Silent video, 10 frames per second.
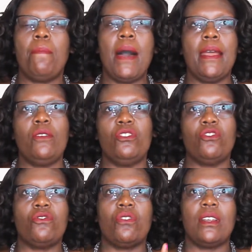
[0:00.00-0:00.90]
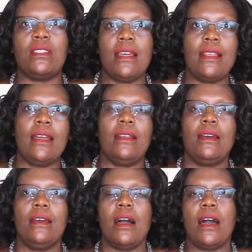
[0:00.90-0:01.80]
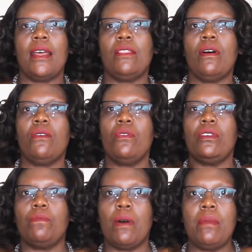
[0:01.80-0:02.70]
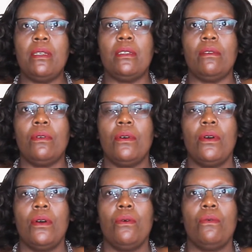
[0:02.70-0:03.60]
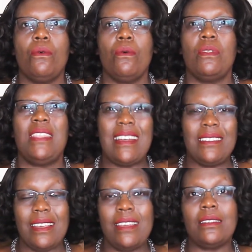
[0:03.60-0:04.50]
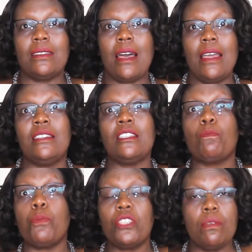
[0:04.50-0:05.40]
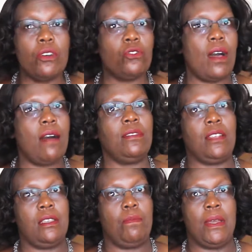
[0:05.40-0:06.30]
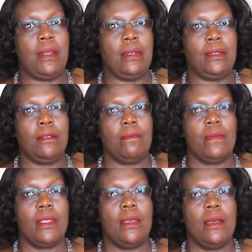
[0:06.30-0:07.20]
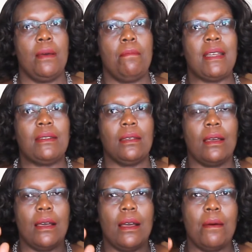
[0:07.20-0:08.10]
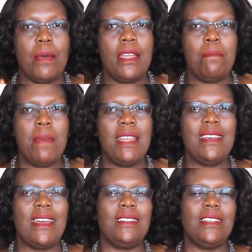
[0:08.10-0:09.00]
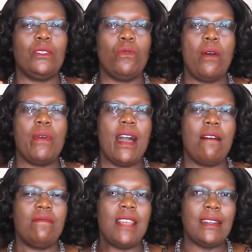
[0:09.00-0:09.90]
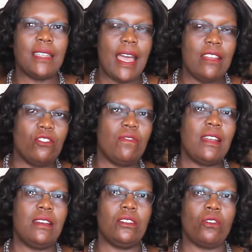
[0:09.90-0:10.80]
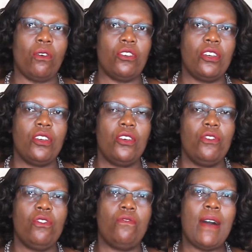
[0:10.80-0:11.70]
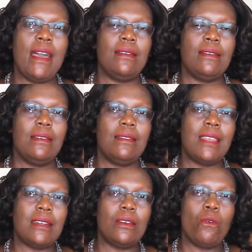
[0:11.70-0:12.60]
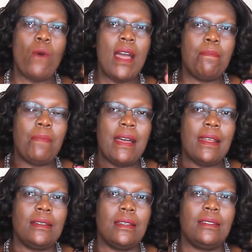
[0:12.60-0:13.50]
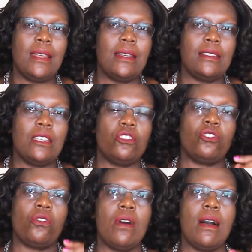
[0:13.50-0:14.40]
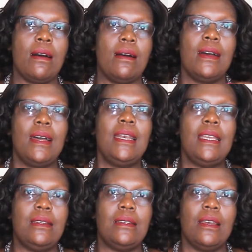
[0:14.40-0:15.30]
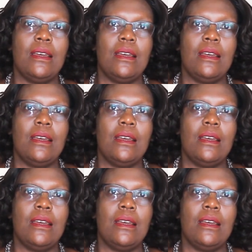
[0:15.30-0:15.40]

parent who is authoritarian, another one who is permissive. It is possible to have such parents. But in many cases where we have that kind of a discord, you'll find that one parent takes the stronger lead